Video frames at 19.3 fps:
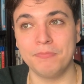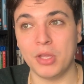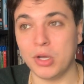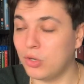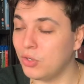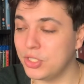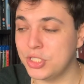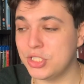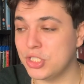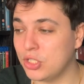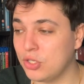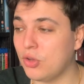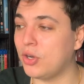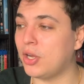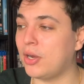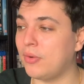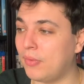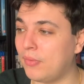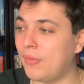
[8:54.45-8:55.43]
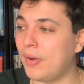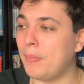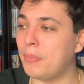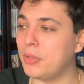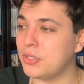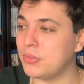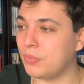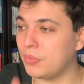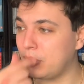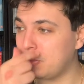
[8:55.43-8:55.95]
Honest to god, I
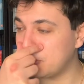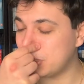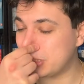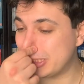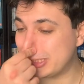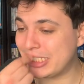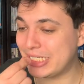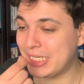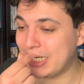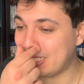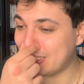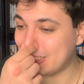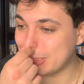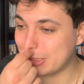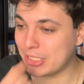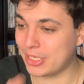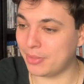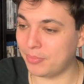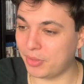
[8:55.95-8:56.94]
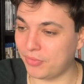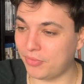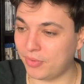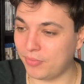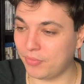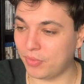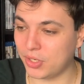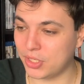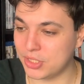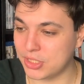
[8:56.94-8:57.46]
remember we were sitting there last night. My
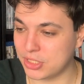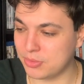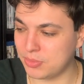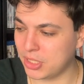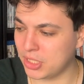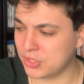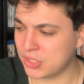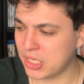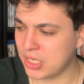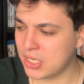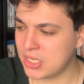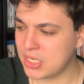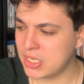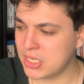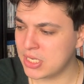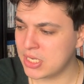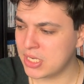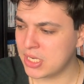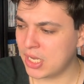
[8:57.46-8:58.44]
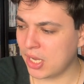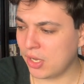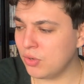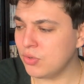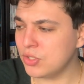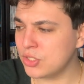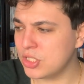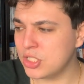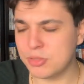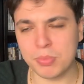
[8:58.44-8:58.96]
friend Ryan said to me, he goes, how long
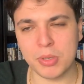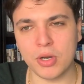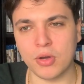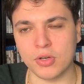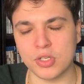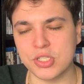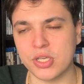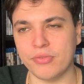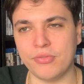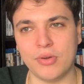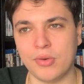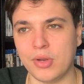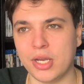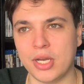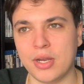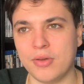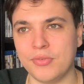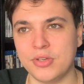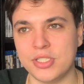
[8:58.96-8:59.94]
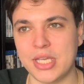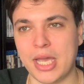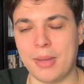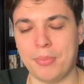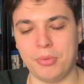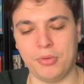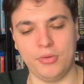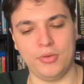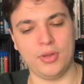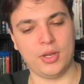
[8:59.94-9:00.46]
has this been on? Because I felt like nothing's
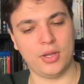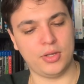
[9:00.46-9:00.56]
happened.